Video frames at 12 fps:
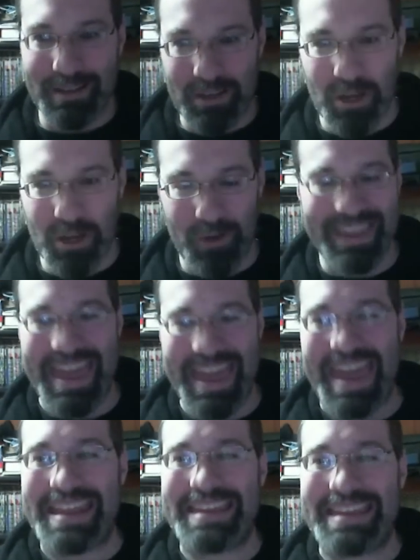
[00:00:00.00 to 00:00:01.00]
you know, in the
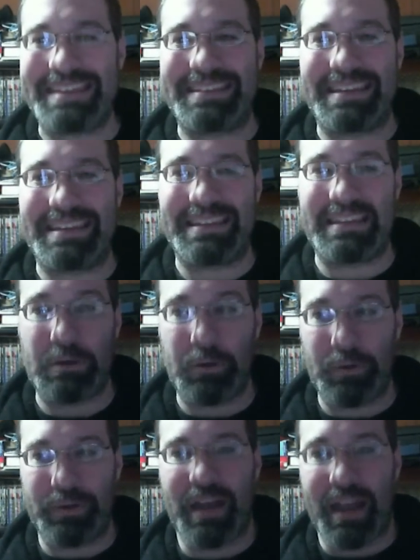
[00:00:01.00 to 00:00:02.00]
80s and the
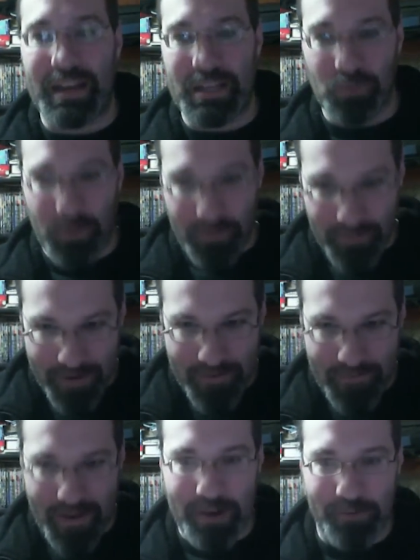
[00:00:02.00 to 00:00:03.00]
early 90s were very
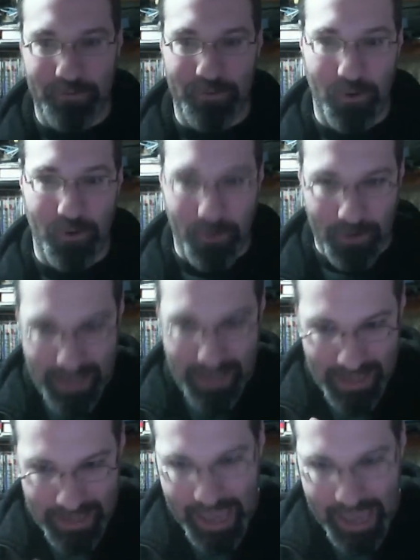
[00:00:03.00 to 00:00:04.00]
vital for early
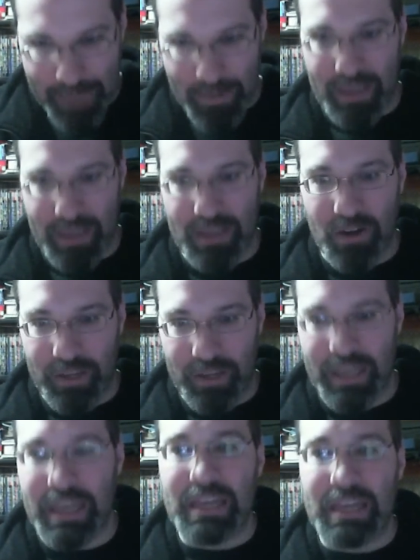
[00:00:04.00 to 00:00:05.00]
gaming in
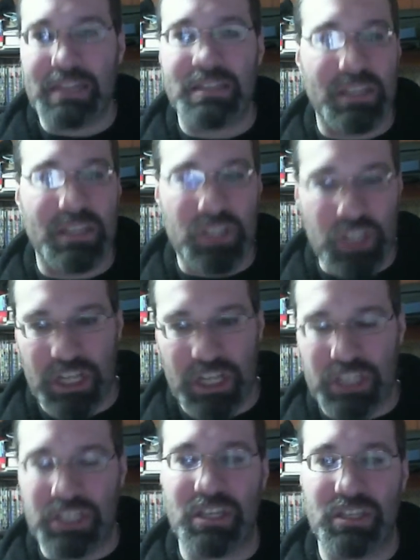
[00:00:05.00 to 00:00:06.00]
arcades, in the
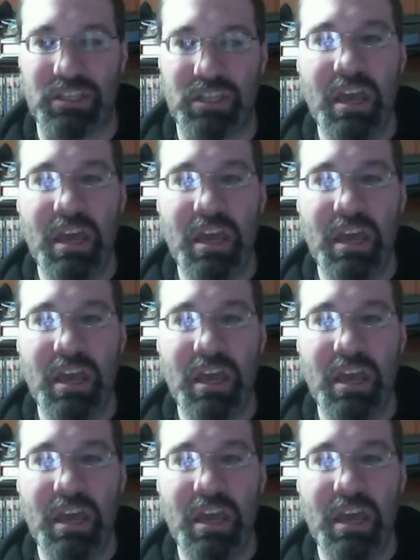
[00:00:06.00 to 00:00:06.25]
Genesis,